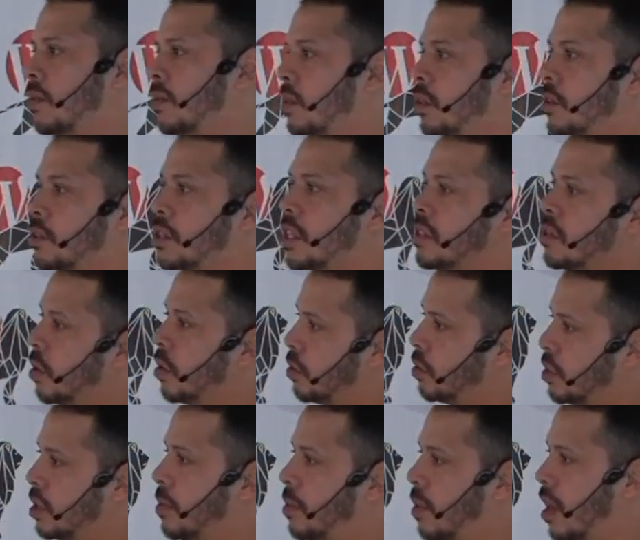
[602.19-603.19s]
You just go
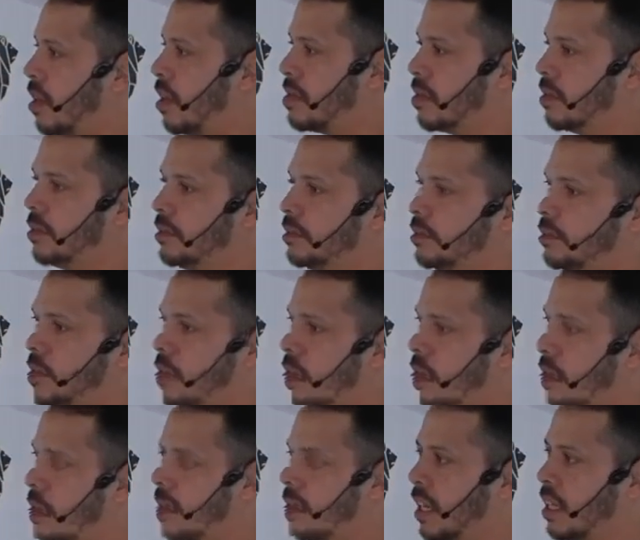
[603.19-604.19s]
to the browser,
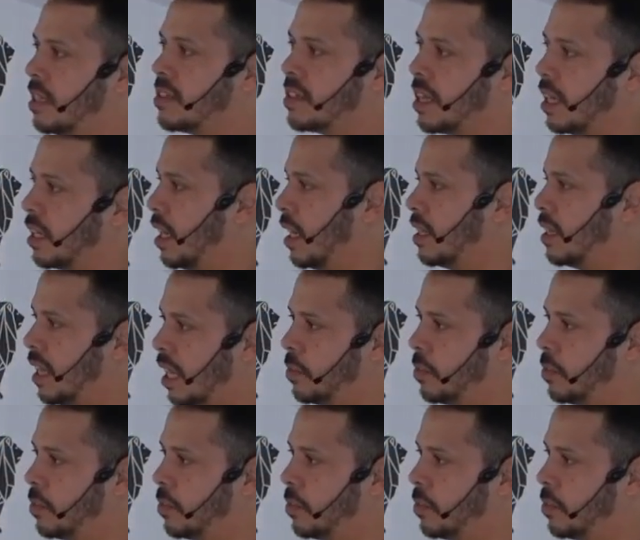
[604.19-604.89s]
log in there, start like take